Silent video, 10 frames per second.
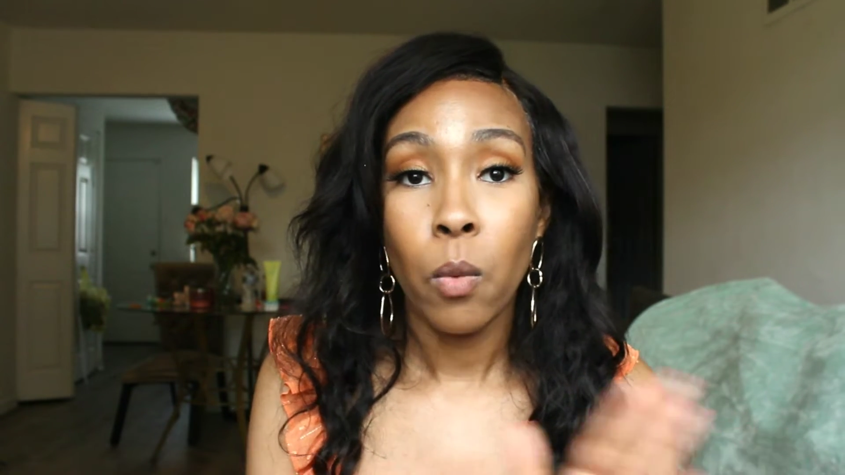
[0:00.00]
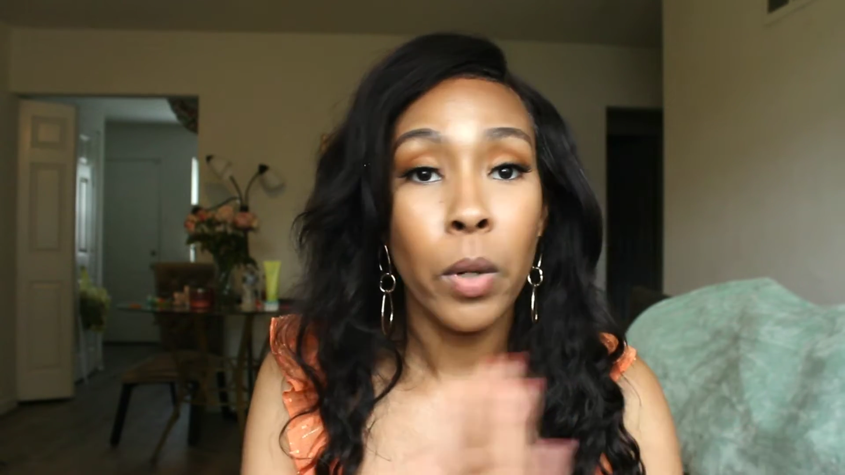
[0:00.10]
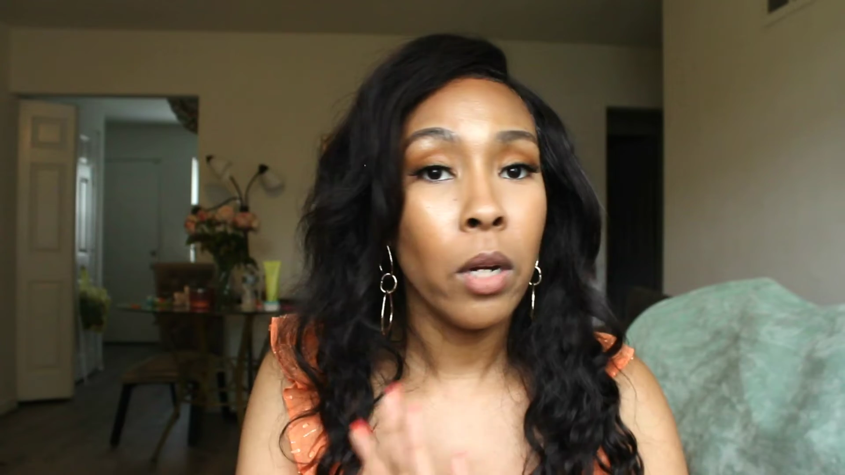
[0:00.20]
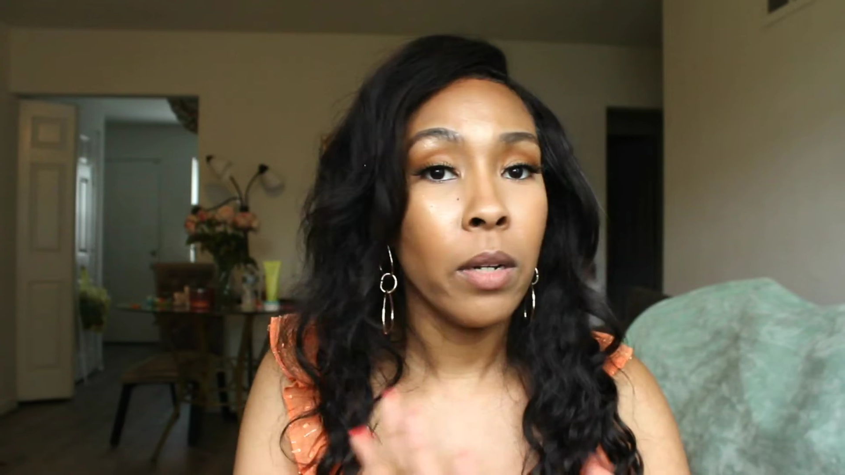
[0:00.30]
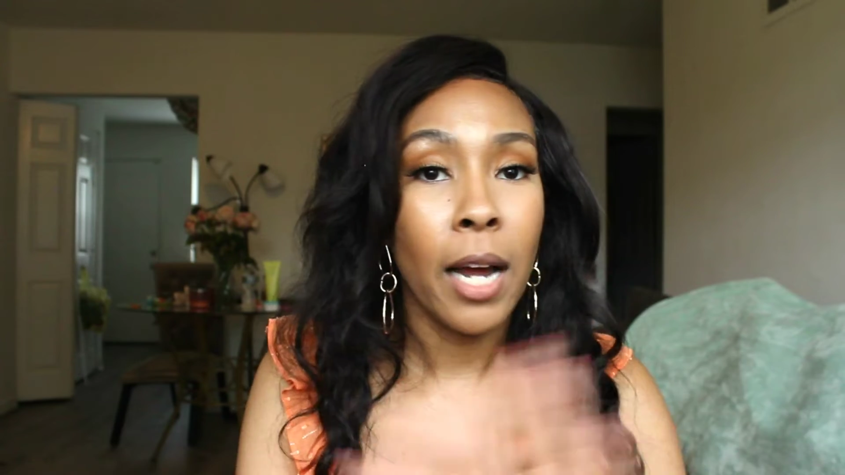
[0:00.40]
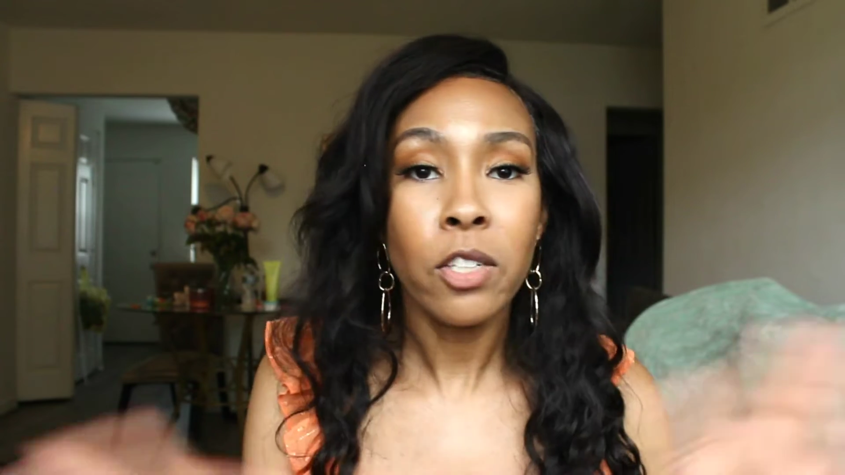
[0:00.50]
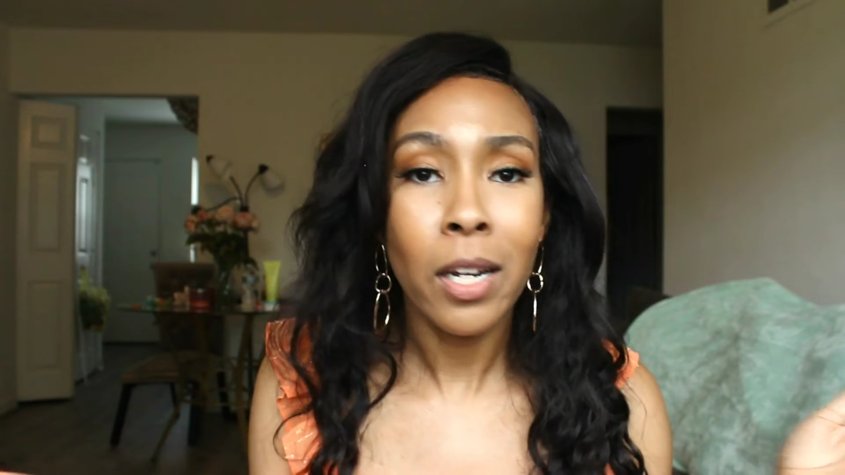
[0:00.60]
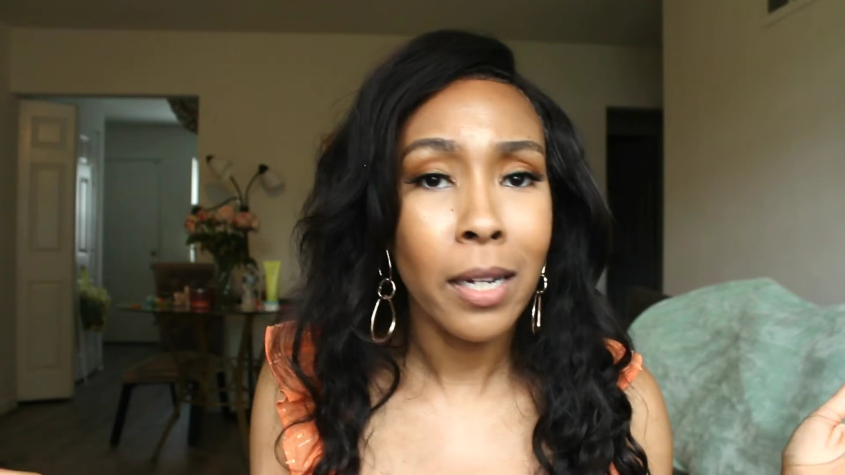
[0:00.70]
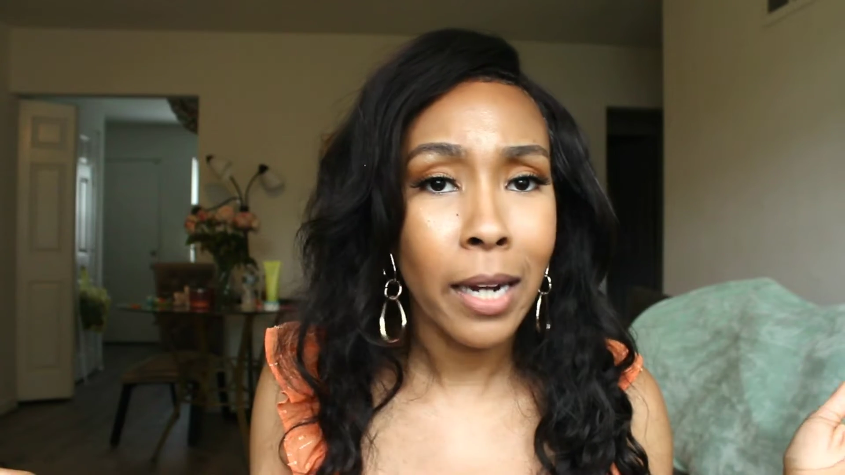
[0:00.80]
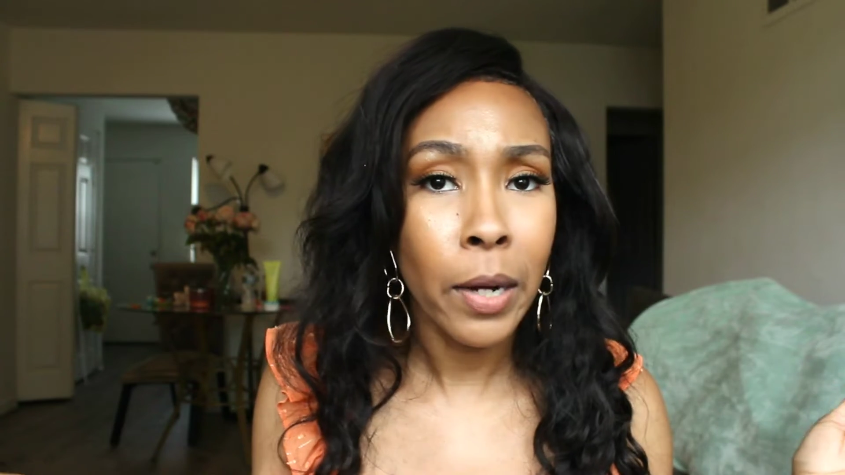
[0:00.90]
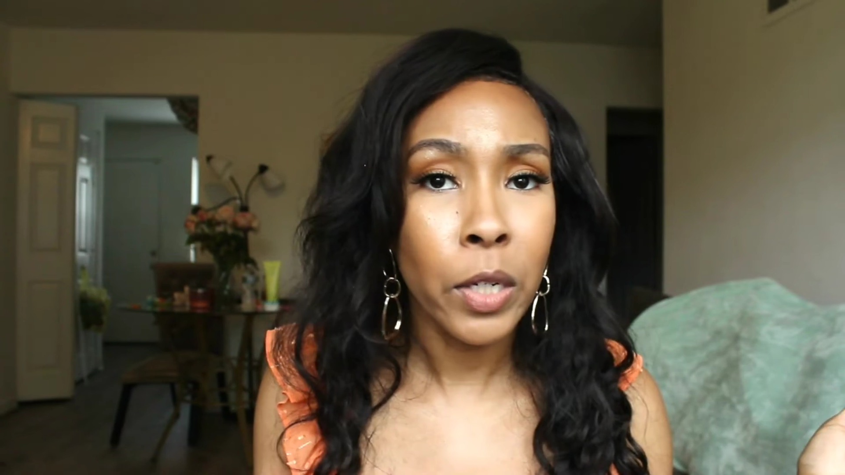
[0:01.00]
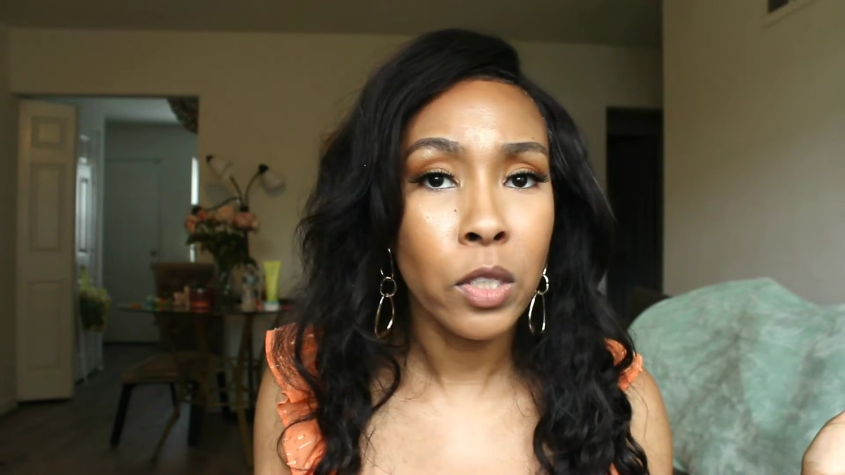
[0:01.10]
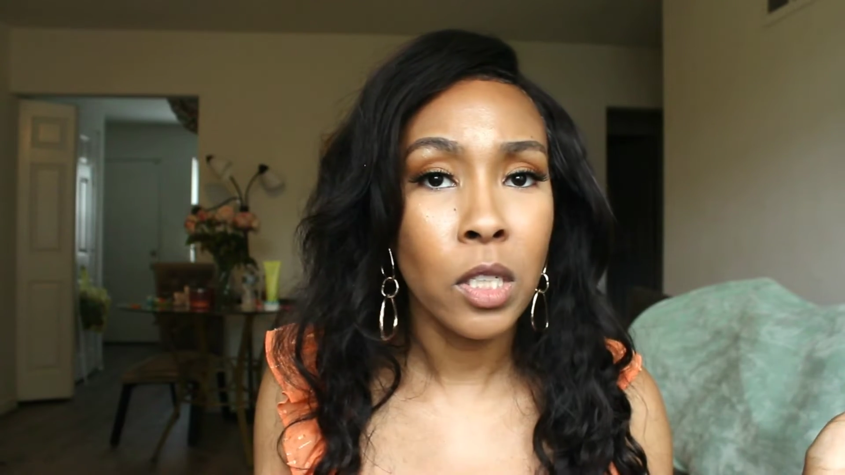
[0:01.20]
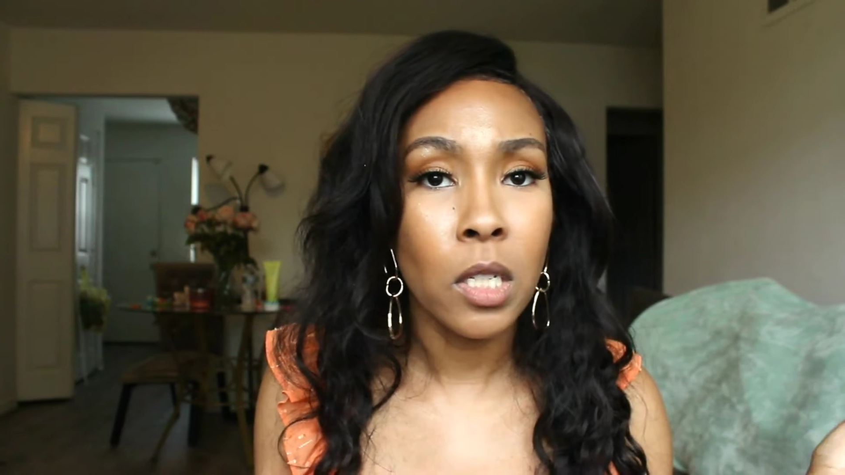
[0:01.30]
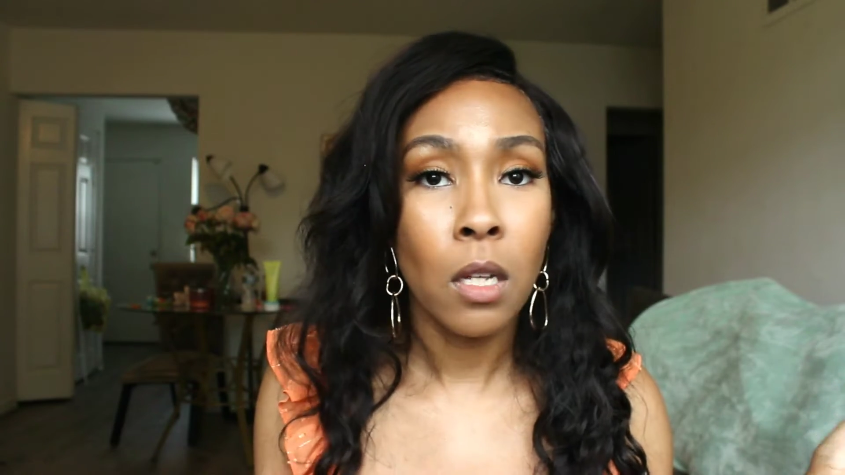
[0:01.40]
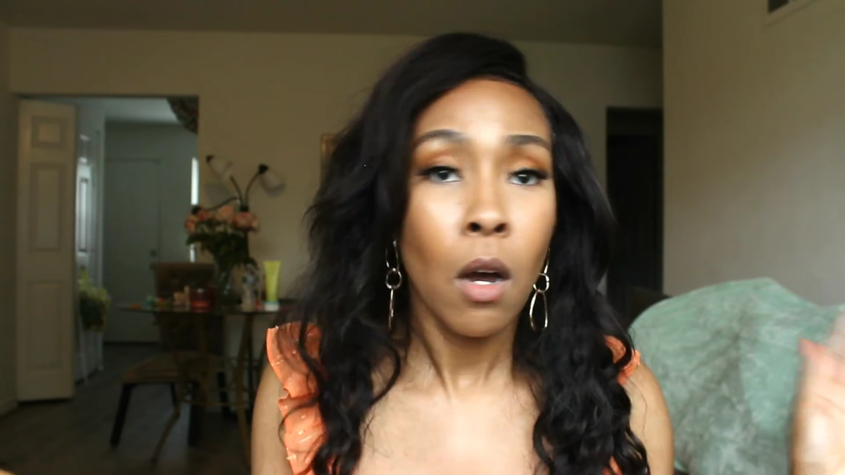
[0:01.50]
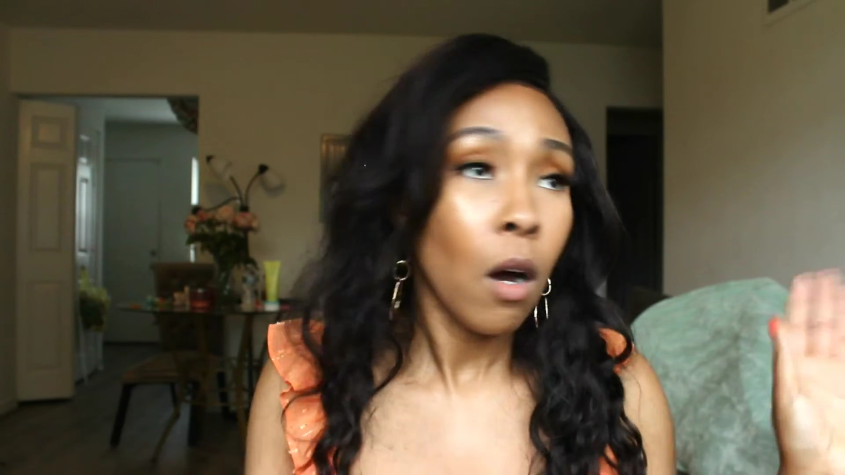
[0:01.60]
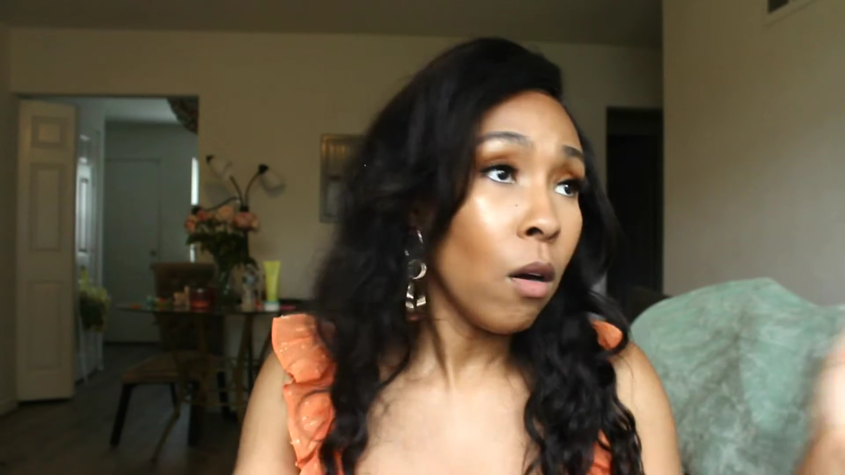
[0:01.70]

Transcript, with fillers: We're not trying to get out here just,